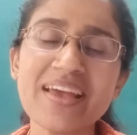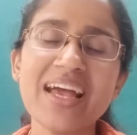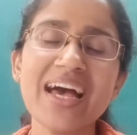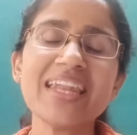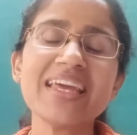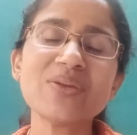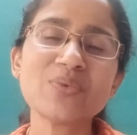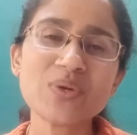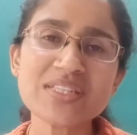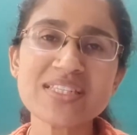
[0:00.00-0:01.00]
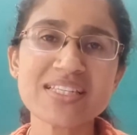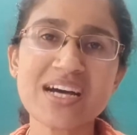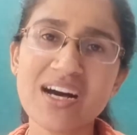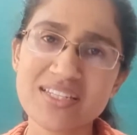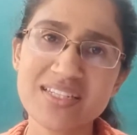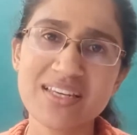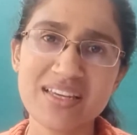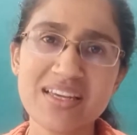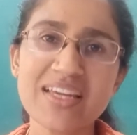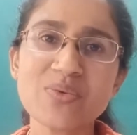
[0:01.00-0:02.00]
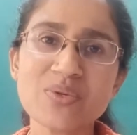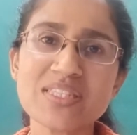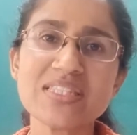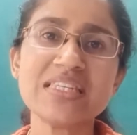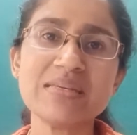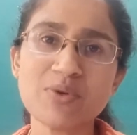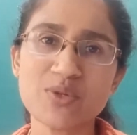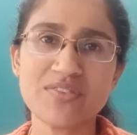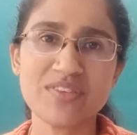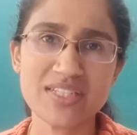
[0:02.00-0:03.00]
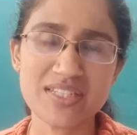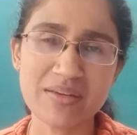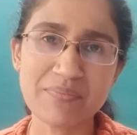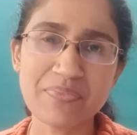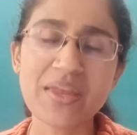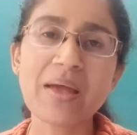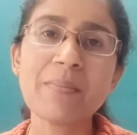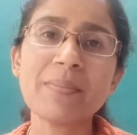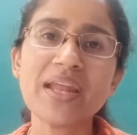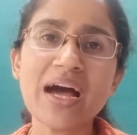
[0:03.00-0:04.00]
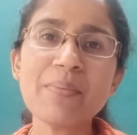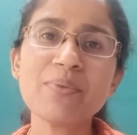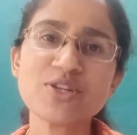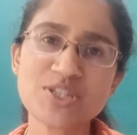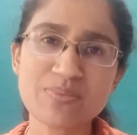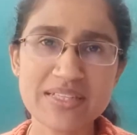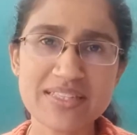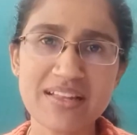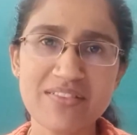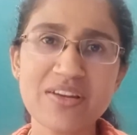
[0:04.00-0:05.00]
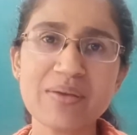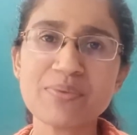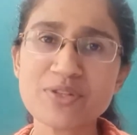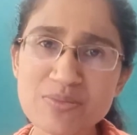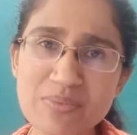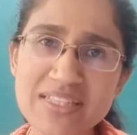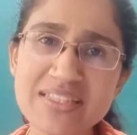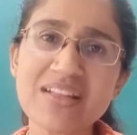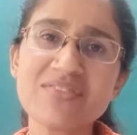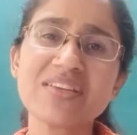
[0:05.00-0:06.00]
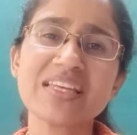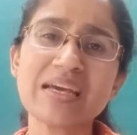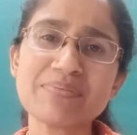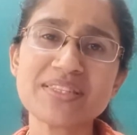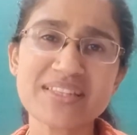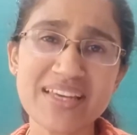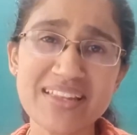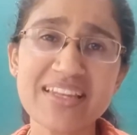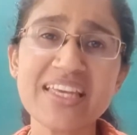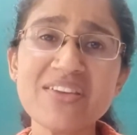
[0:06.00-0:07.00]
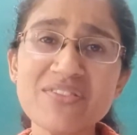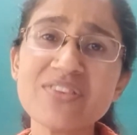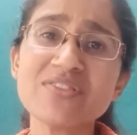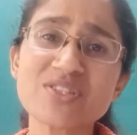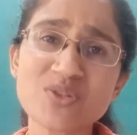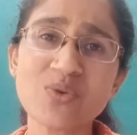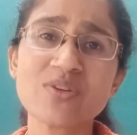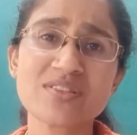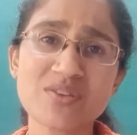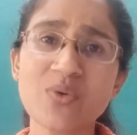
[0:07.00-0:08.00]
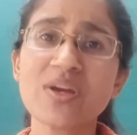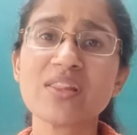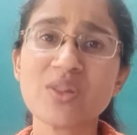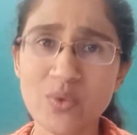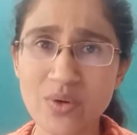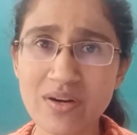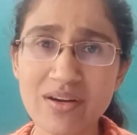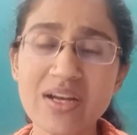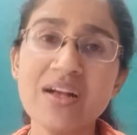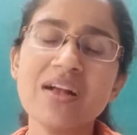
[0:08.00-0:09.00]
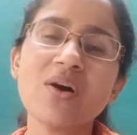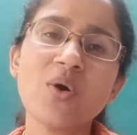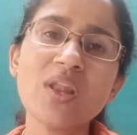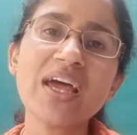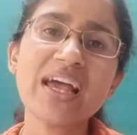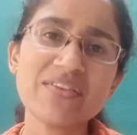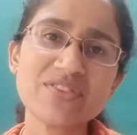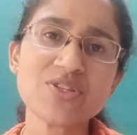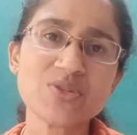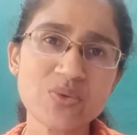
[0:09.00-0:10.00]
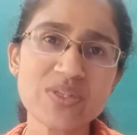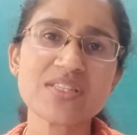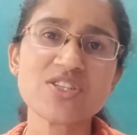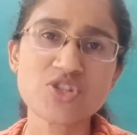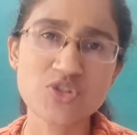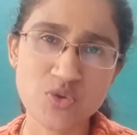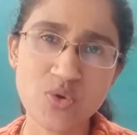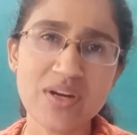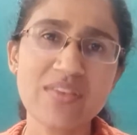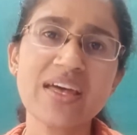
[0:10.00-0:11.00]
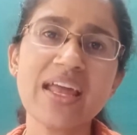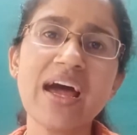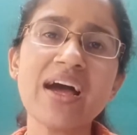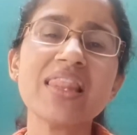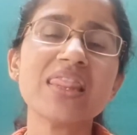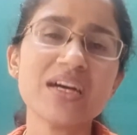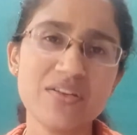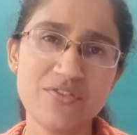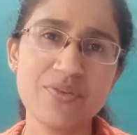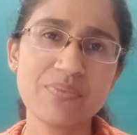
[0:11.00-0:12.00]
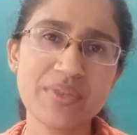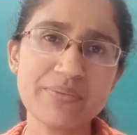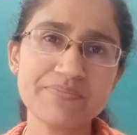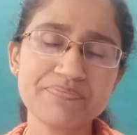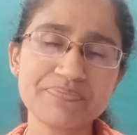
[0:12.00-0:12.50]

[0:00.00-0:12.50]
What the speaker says: And it was disheartening, it was demotivating. But I pushed myself and kept saying that even if the scores are going lower, all I have to do is ensure that I learn from them.